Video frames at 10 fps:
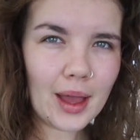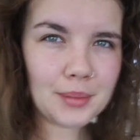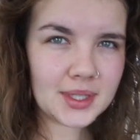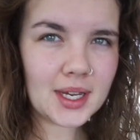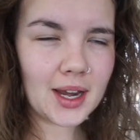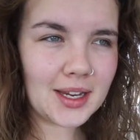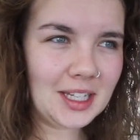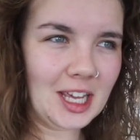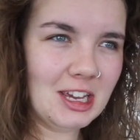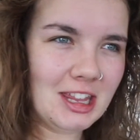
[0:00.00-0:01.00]
I'm starting
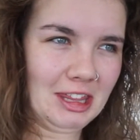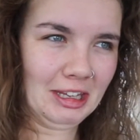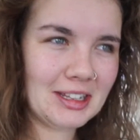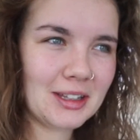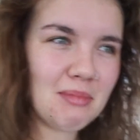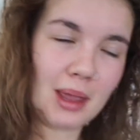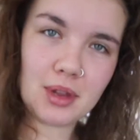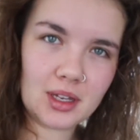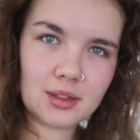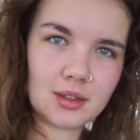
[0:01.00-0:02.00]
to think that
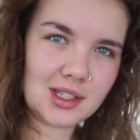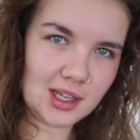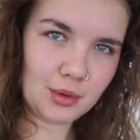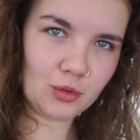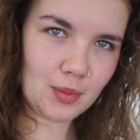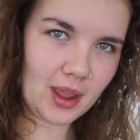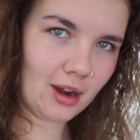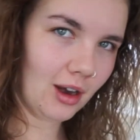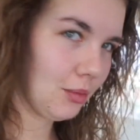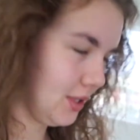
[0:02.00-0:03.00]
maybe sleeping with my
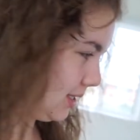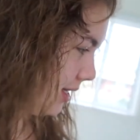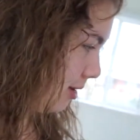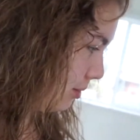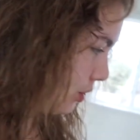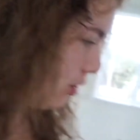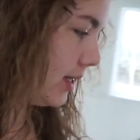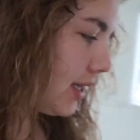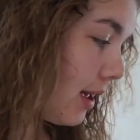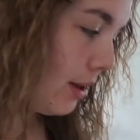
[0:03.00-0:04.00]
hair up was a terrible choice,
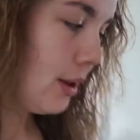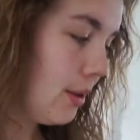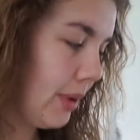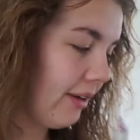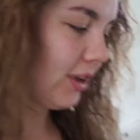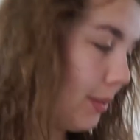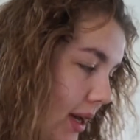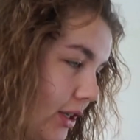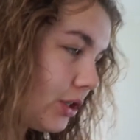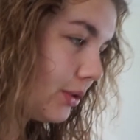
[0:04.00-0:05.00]
but I've
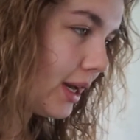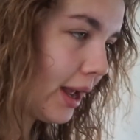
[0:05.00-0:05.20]
committed to it